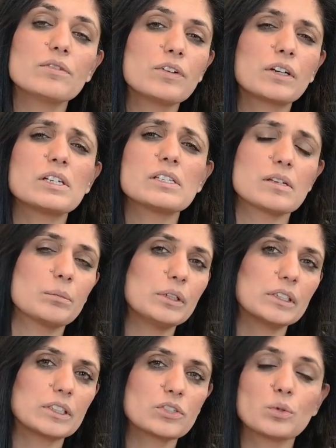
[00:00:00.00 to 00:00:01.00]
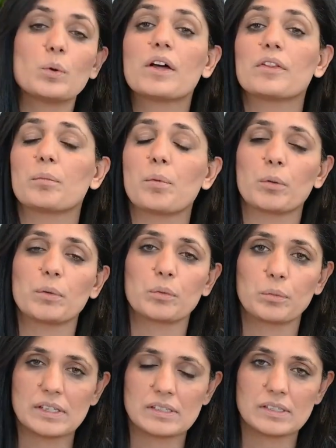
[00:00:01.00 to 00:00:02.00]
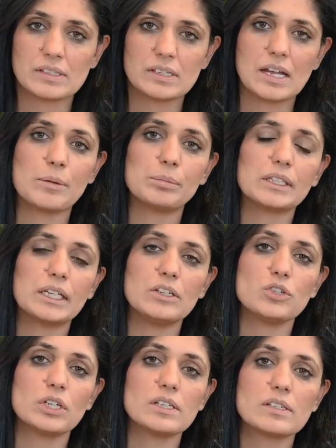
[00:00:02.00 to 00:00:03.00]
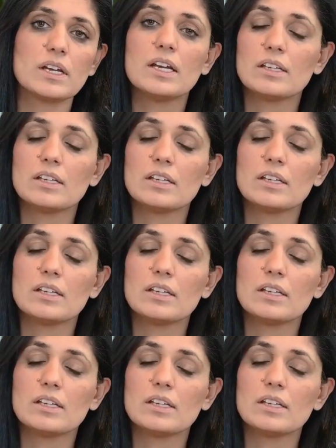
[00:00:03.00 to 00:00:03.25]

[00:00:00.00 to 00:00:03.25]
very similar to other permanent residency applications,